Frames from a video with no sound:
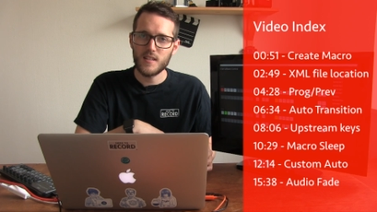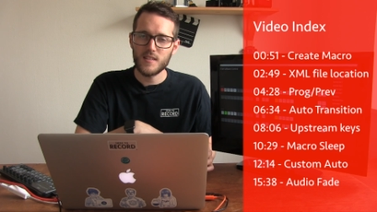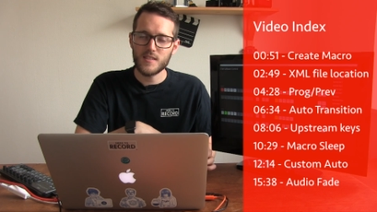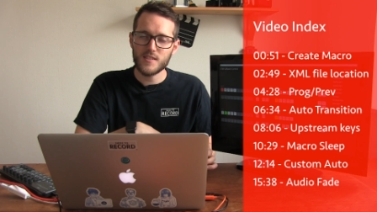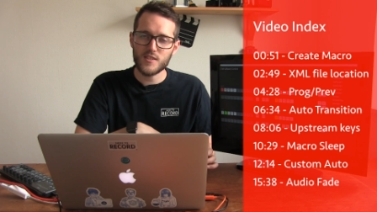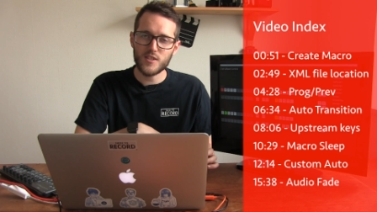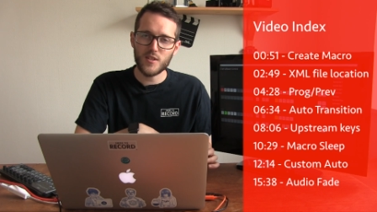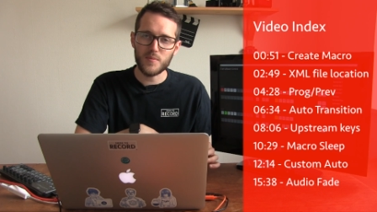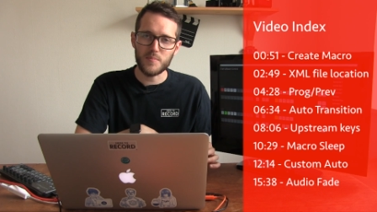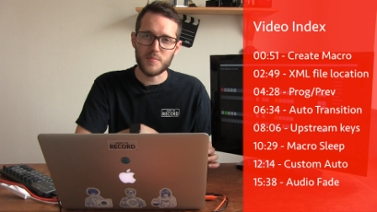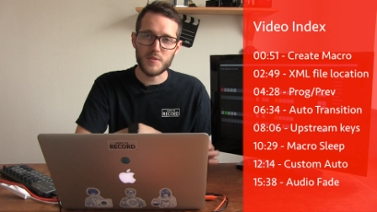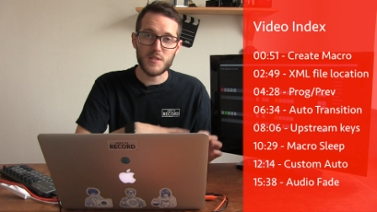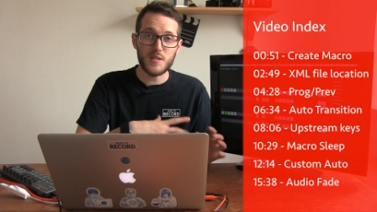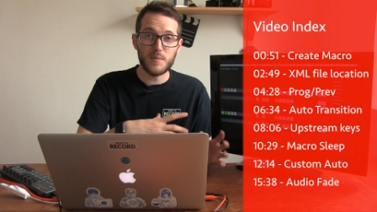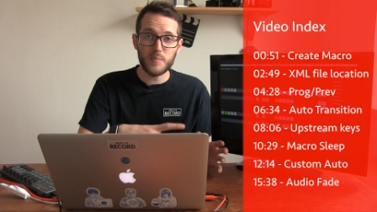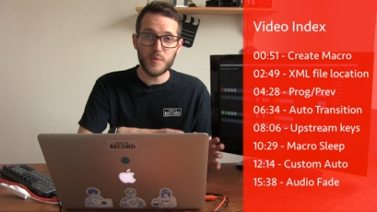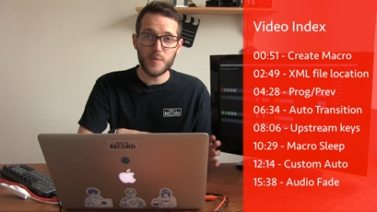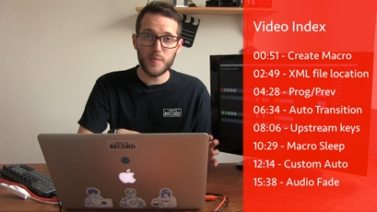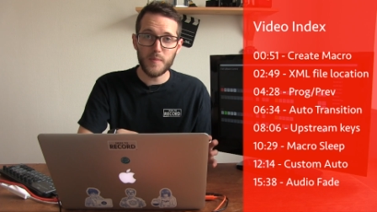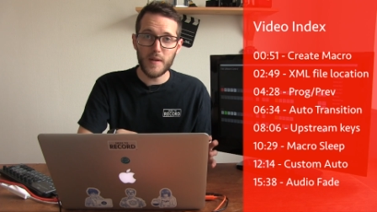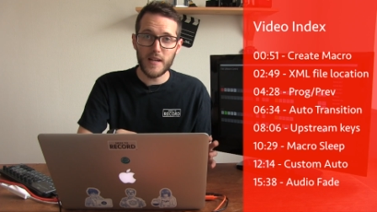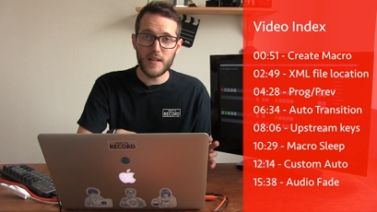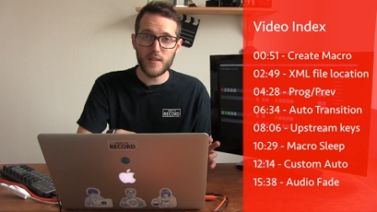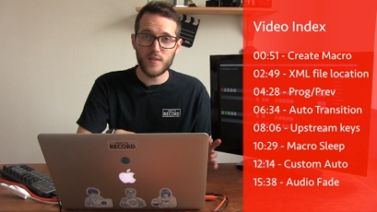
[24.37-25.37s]
some
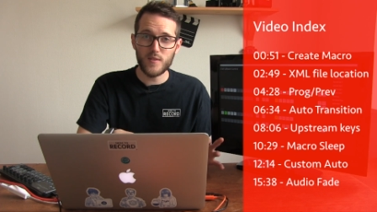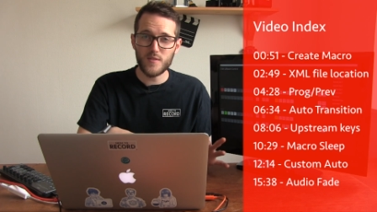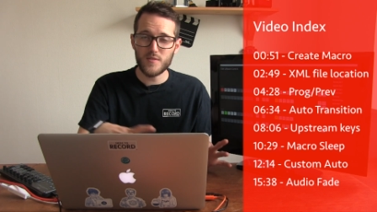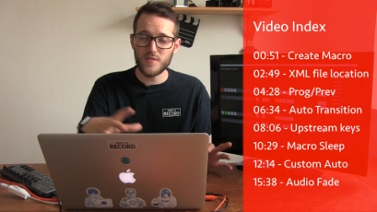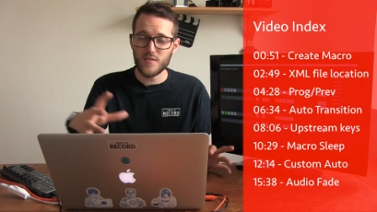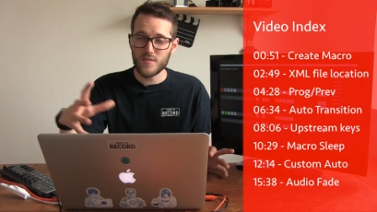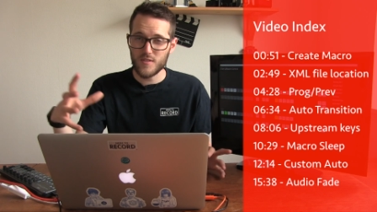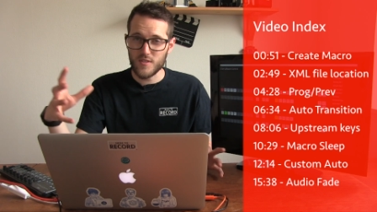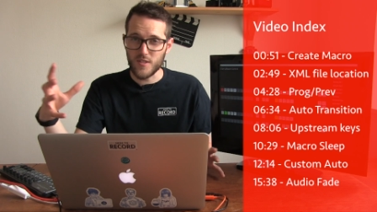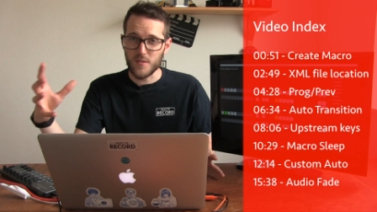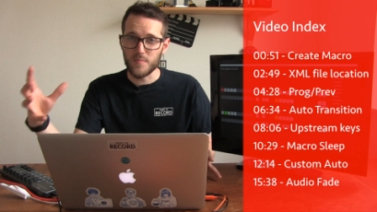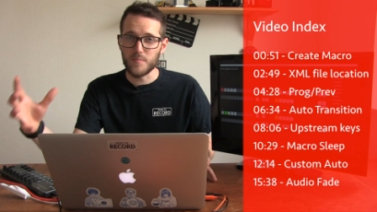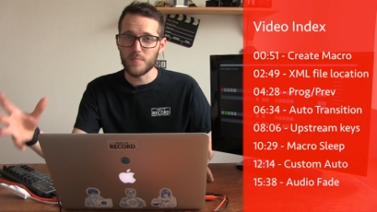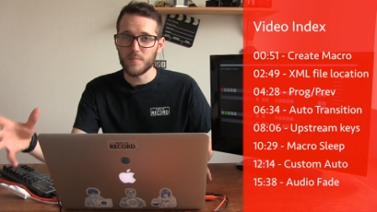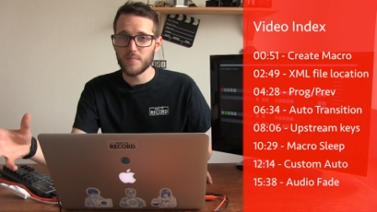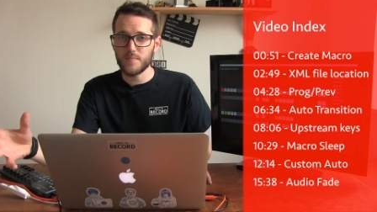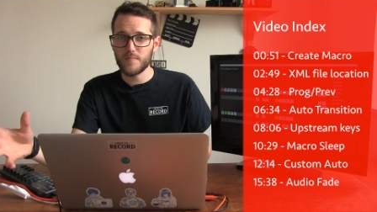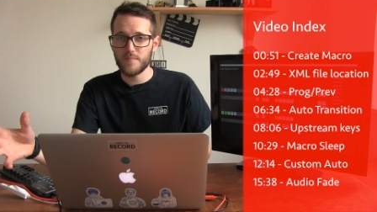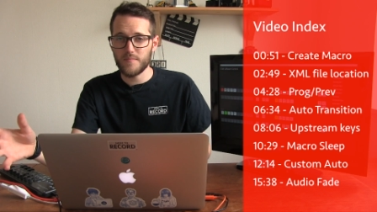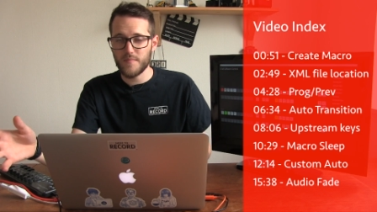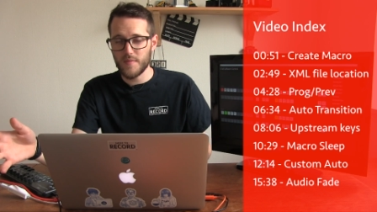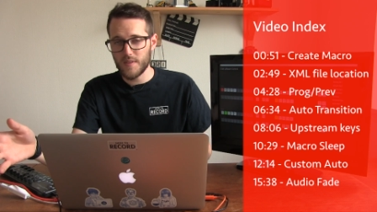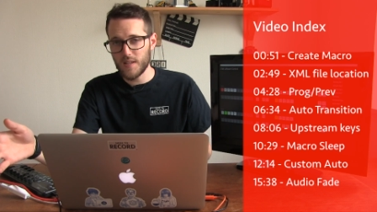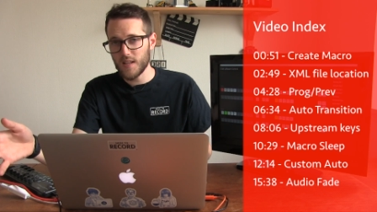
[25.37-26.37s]
simple macros and some
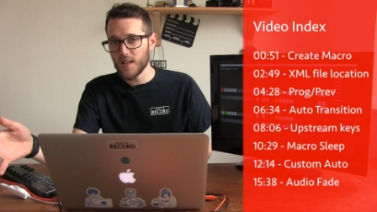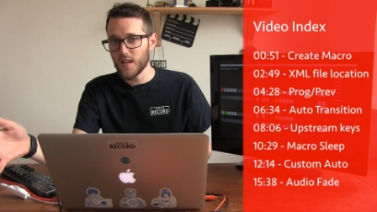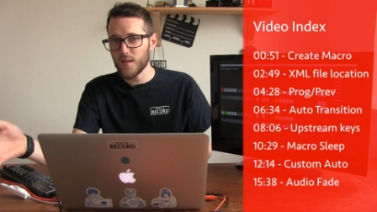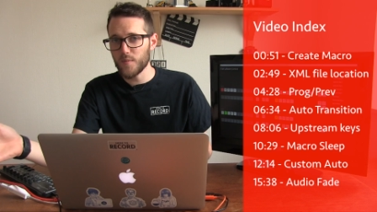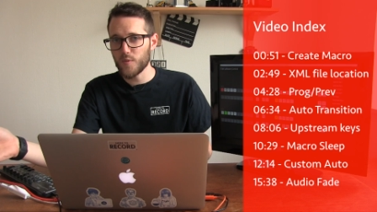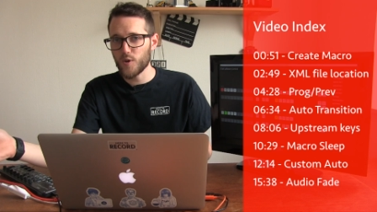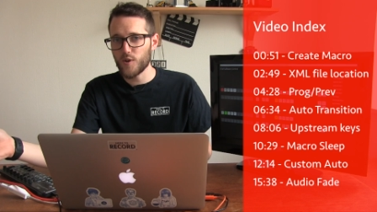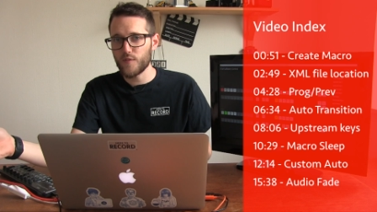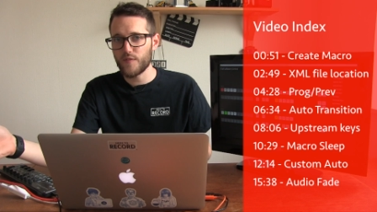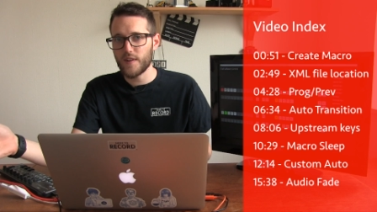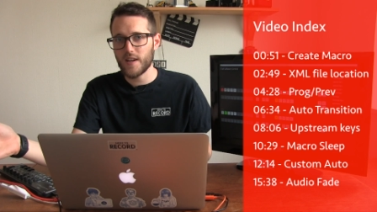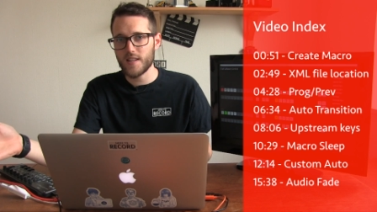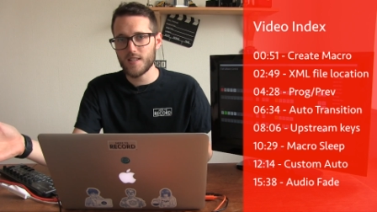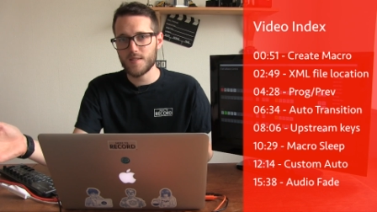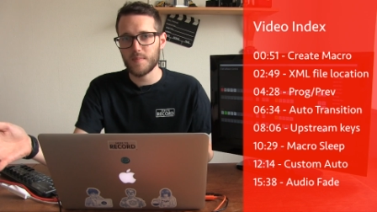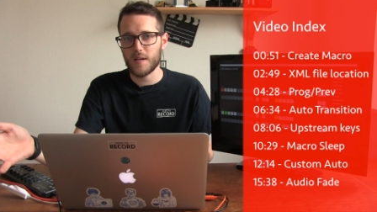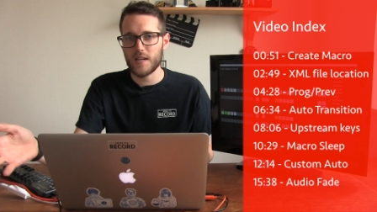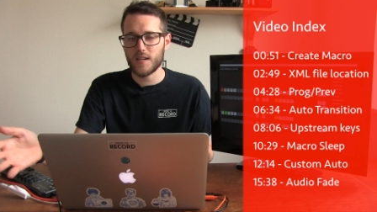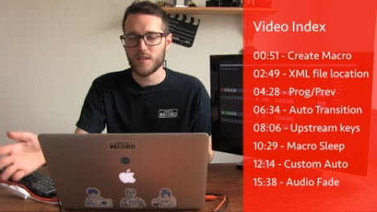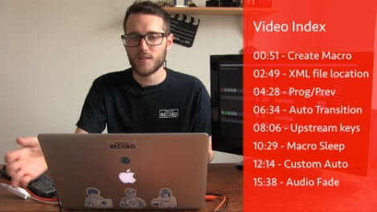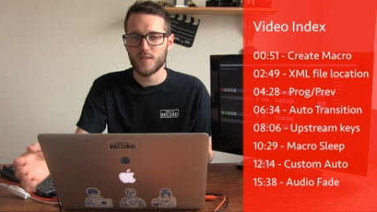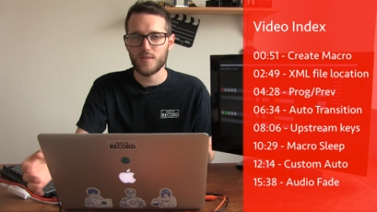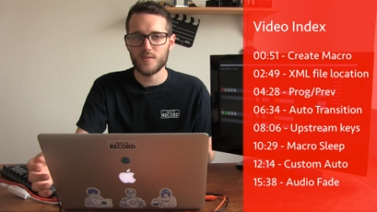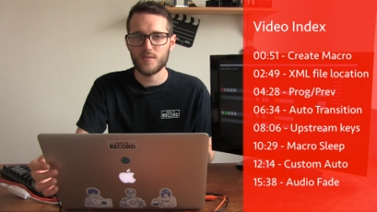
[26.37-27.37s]
a little more advanced
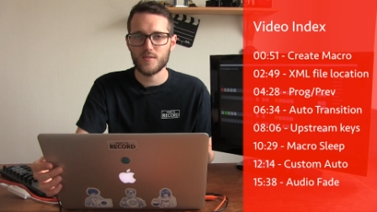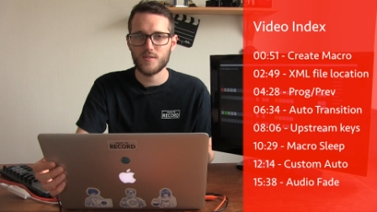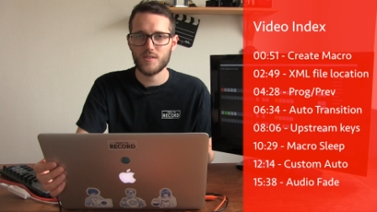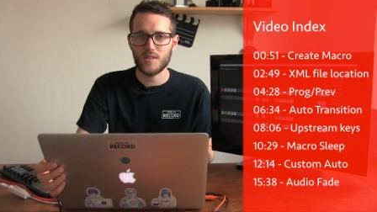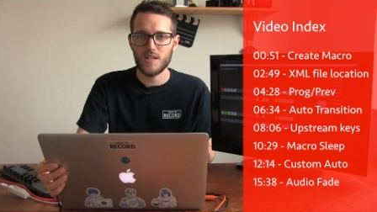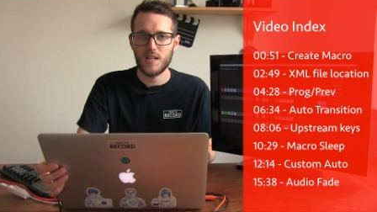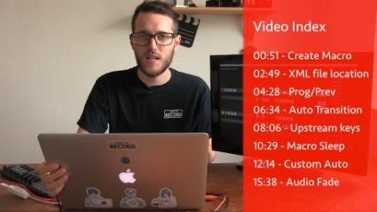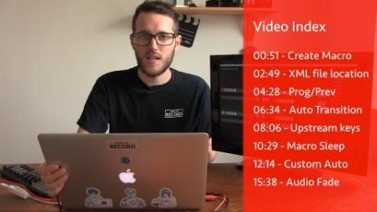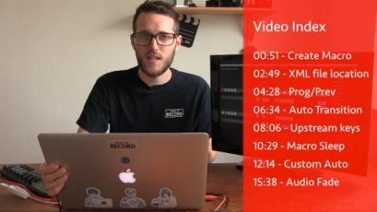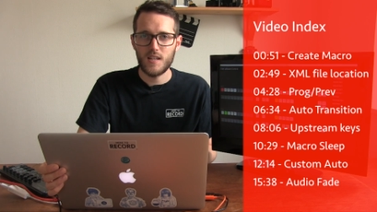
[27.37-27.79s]
macros